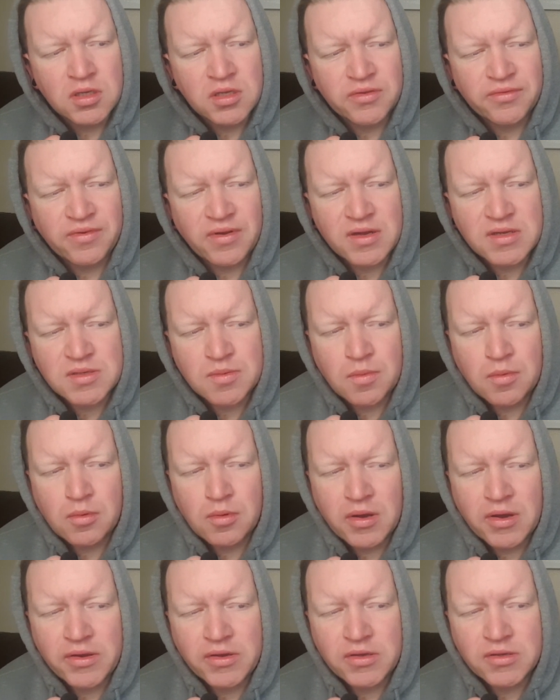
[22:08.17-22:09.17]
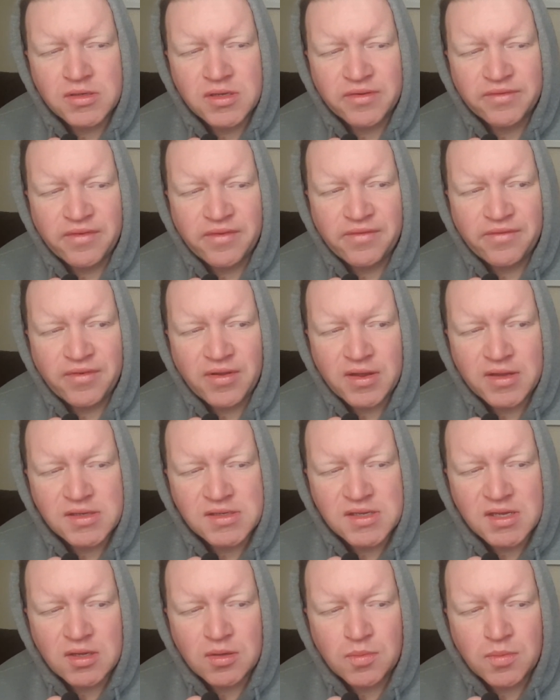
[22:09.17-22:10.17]
As far as I'm aware, he doesn't have a
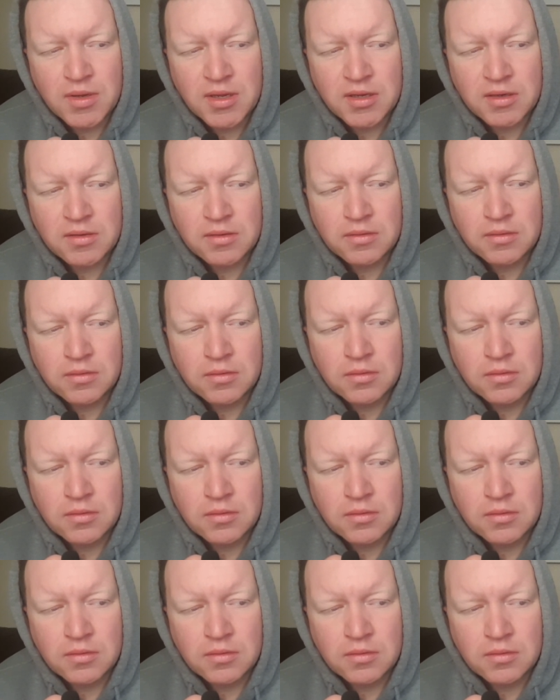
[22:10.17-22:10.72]
fight set up yet.